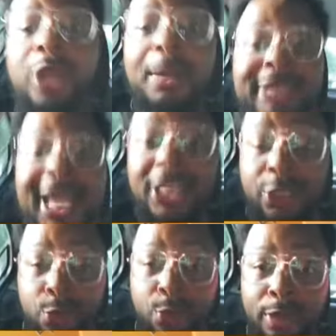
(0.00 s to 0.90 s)
telling
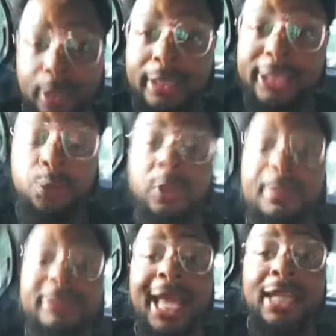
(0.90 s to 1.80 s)
you. This is what I'm
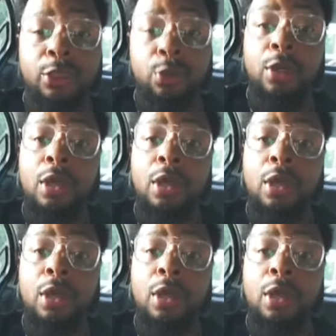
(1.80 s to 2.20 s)
telling you.